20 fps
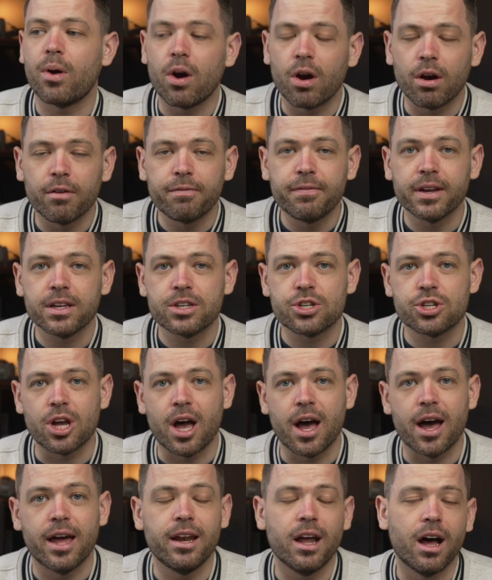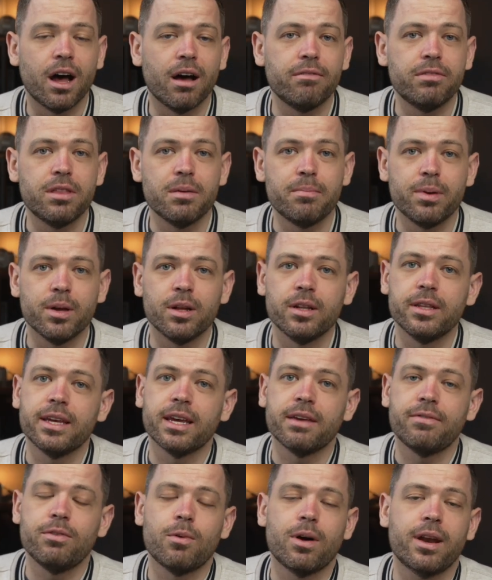Perfect shot of the
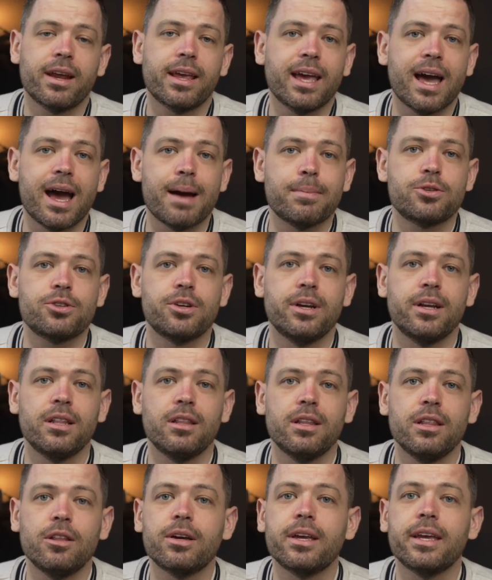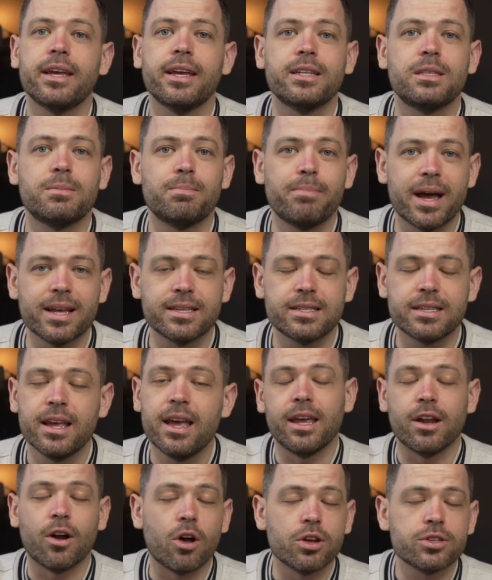building if you want to capture it looking its best.
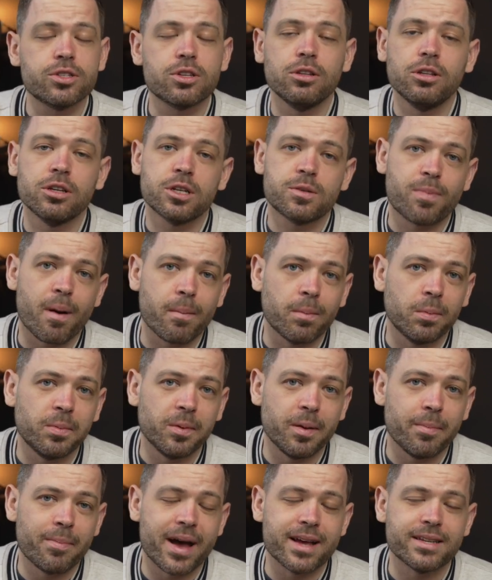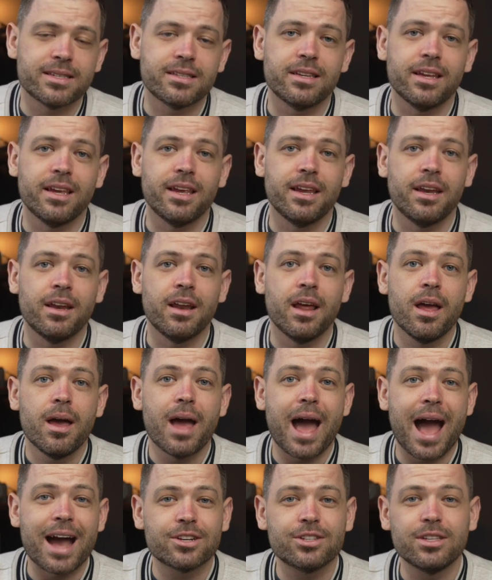It also looks probably best in
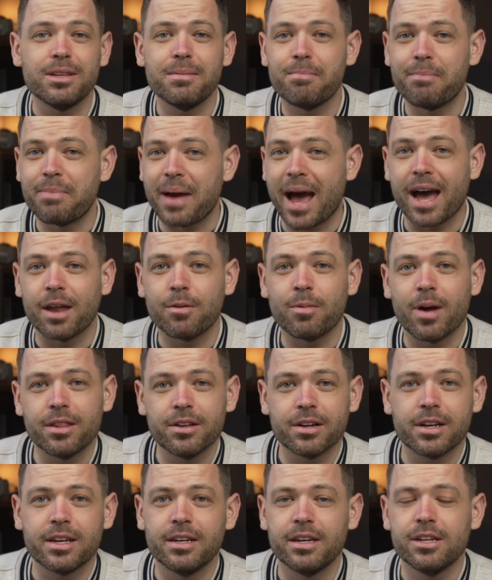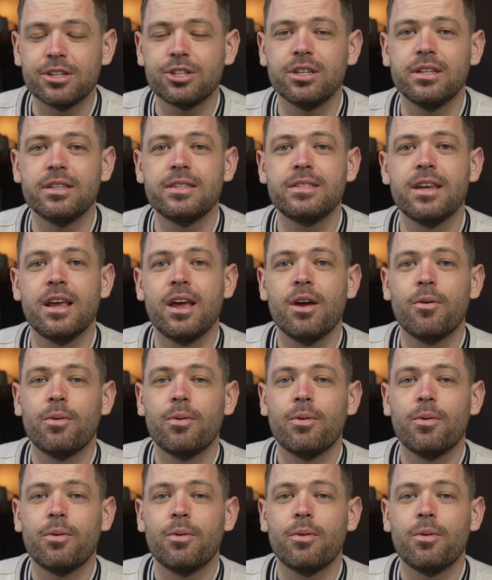actually bad weather conditions,